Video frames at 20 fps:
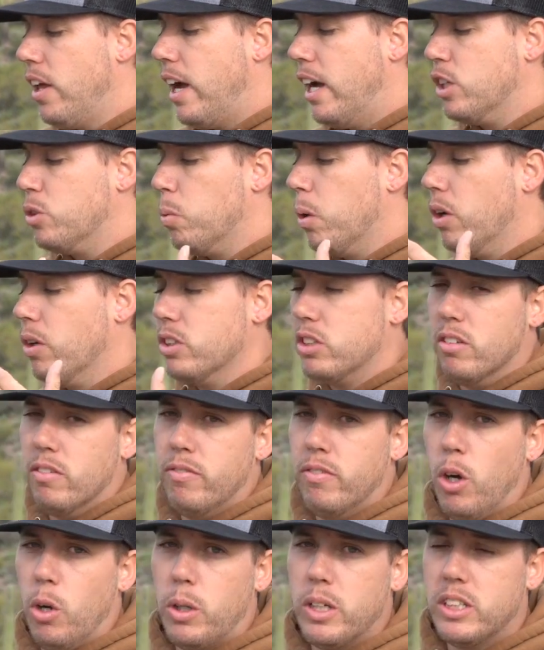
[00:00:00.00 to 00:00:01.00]
as well as the
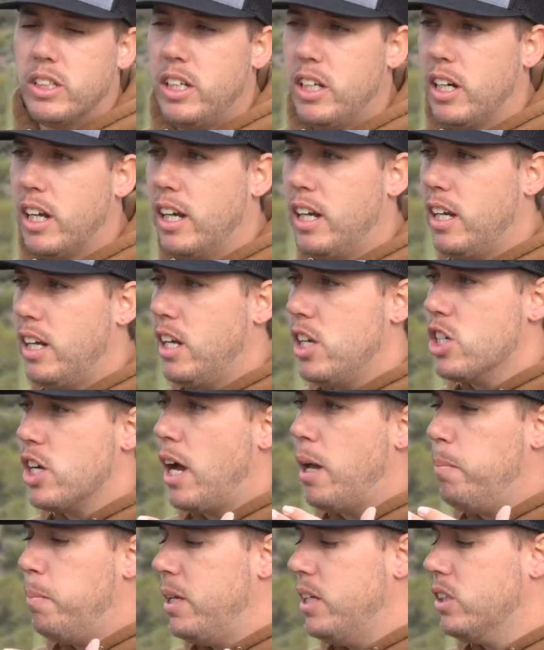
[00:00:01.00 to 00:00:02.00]
focusing, getting each
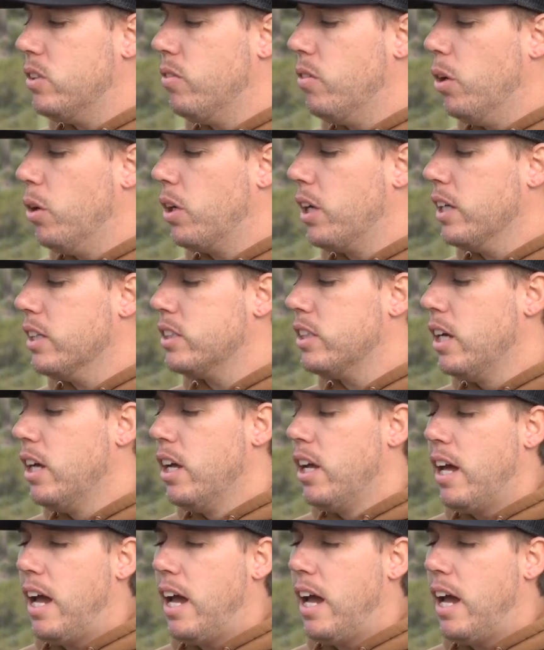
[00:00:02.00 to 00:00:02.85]
eyepiece focused.